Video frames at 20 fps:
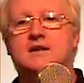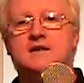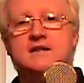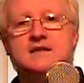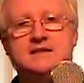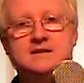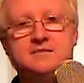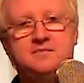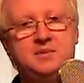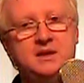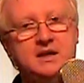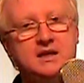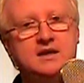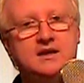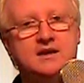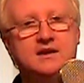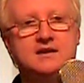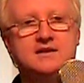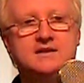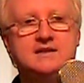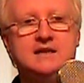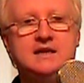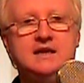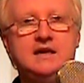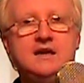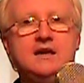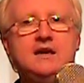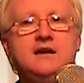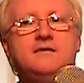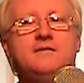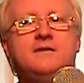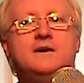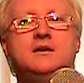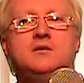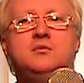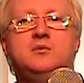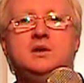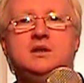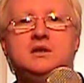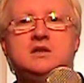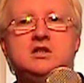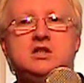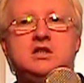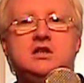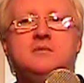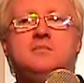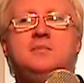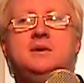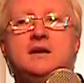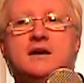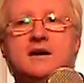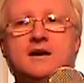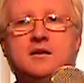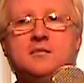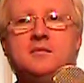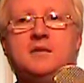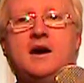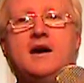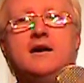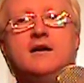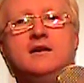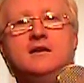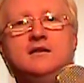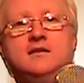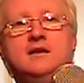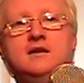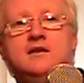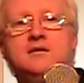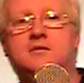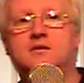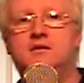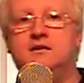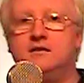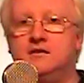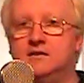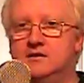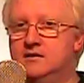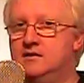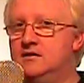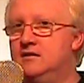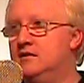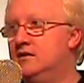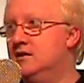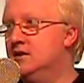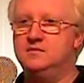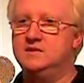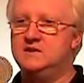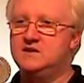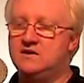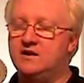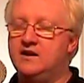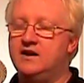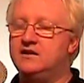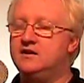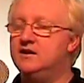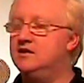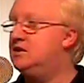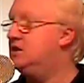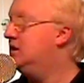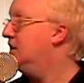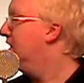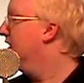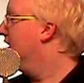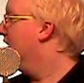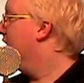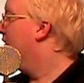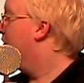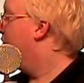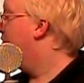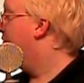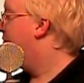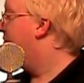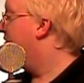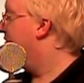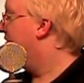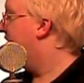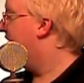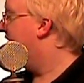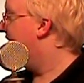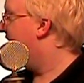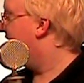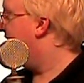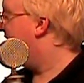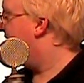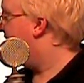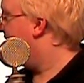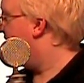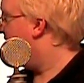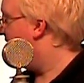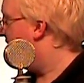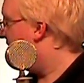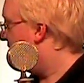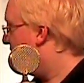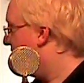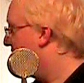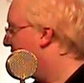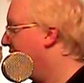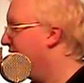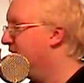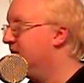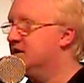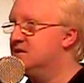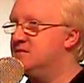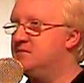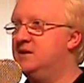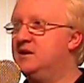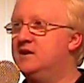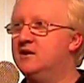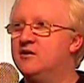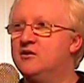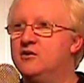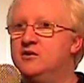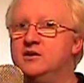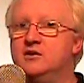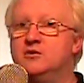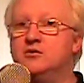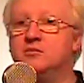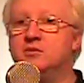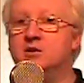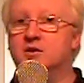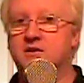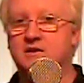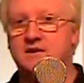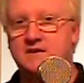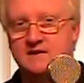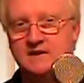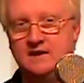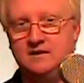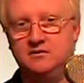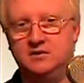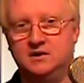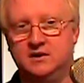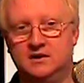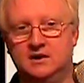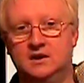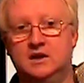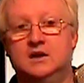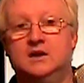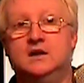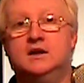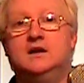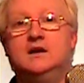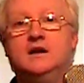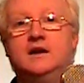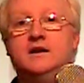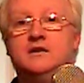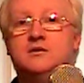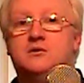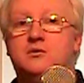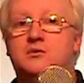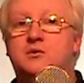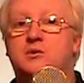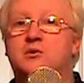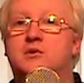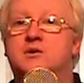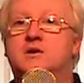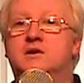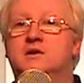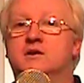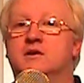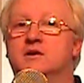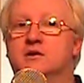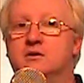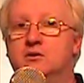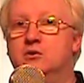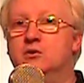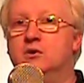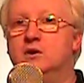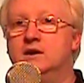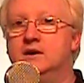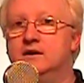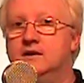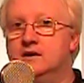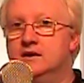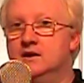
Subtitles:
speakers, even with JBL marketing strategy, who put something in front of the speaker only to blow the sound and to look cool.